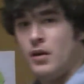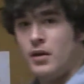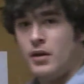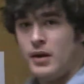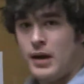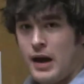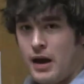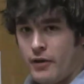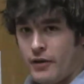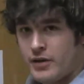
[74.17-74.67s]

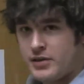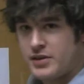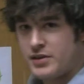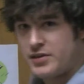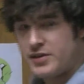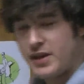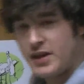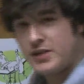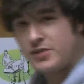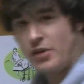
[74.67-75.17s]
Now, as it
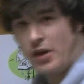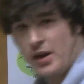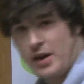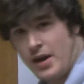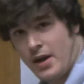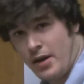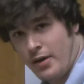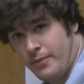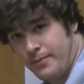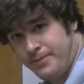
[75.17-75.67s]
stands right
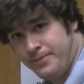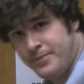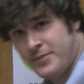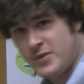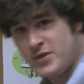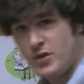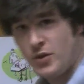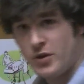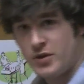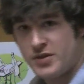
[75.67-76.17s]
now,
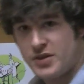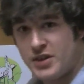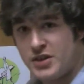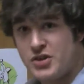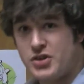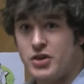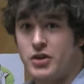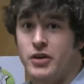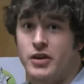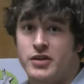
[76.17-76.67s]
students'
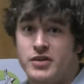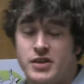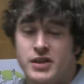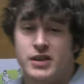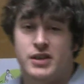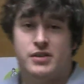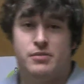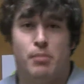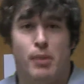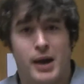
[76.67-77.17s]
insurance
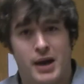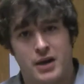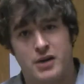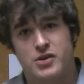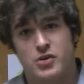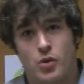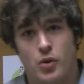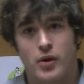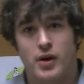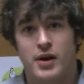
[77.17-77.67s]
is
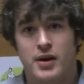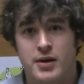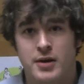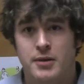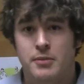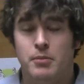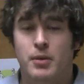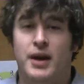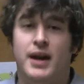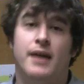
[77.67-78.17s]
mandatory,
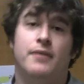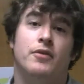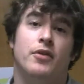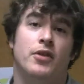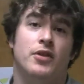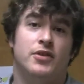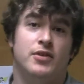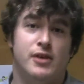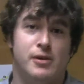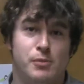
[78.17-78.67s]
but after
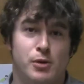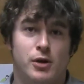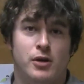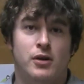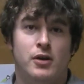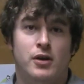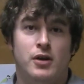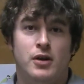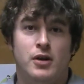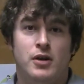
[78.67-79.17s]
the summer,
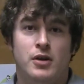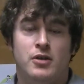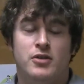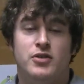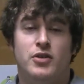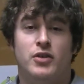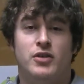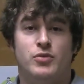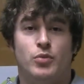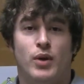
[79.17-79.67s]

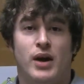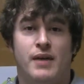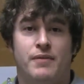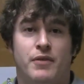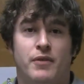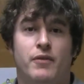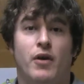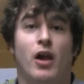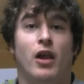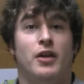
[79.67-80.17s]
students will have
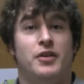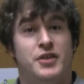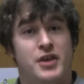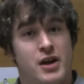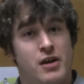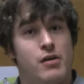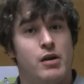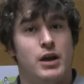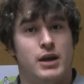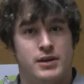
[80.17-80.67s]
to
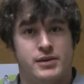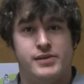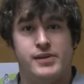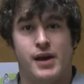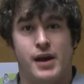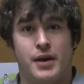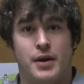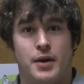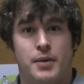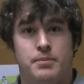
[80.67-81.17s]
voluntarily
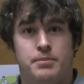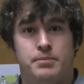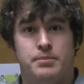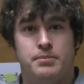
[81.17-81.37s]
sign up.